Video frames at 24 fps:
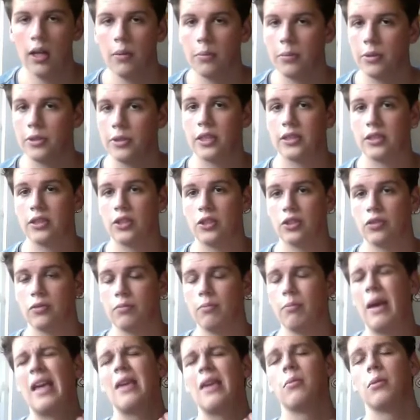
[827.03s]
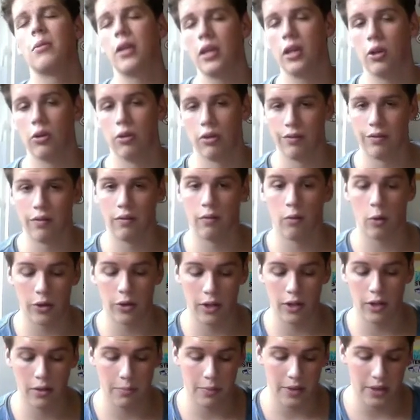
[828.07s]
but just maybe he could have
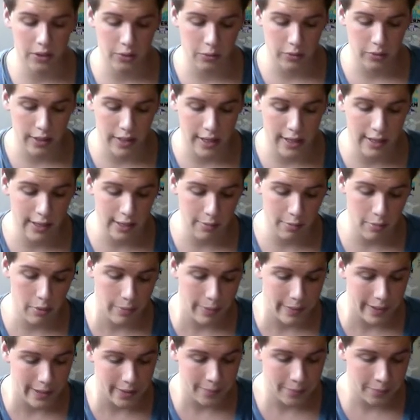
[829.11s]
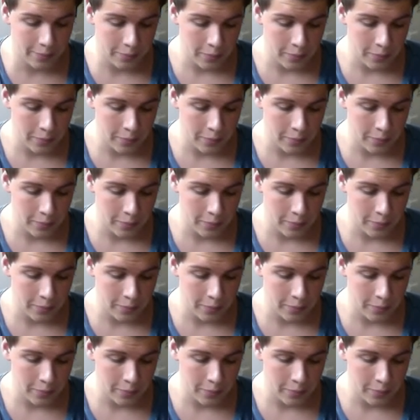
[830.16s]
avoided it by doing that a little bit better.